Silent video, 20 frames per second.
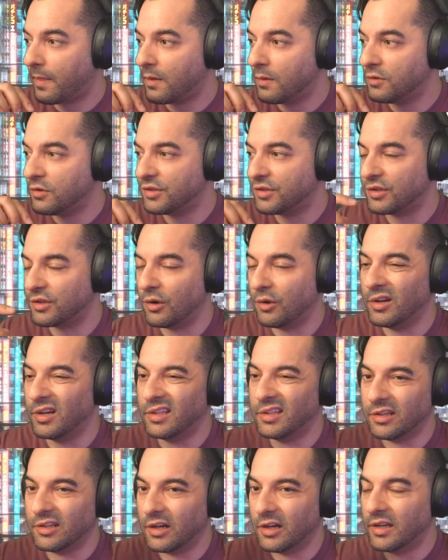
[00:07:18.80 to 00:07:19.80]
Just throw it
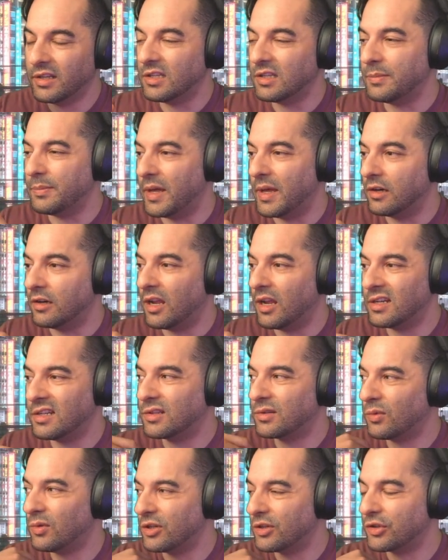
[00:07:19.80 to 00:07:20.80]
in there. It doesn't matter. I
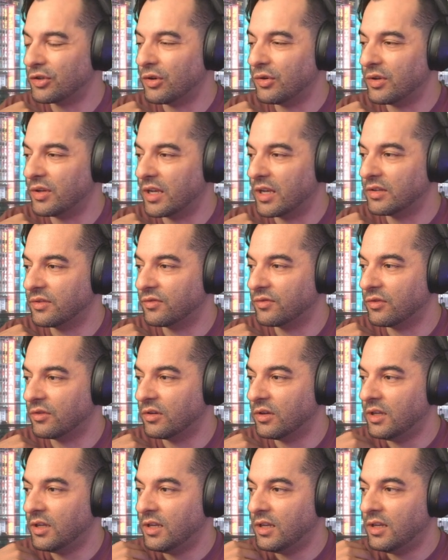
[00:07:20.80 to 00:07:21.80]
just want to show you guys for
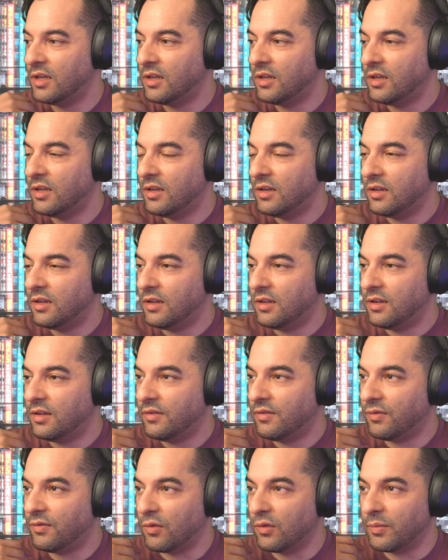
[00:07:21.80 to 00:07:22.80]

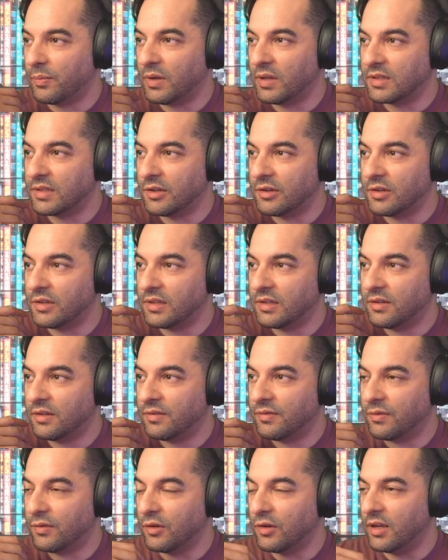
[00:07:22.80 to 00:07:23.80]
posterity,
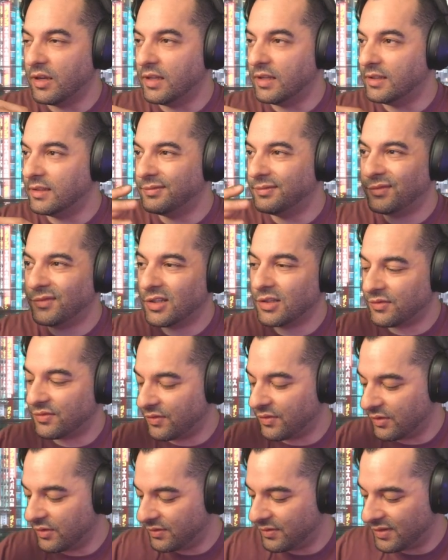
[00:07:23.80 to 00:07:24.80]
just
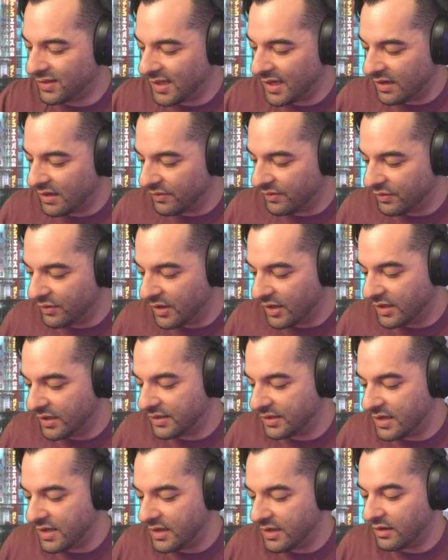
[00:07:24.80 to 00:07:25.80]
for the sake of you guys
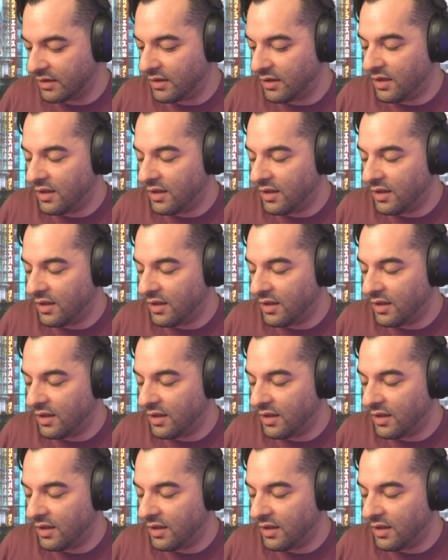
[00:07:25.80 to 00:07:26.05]
seeing.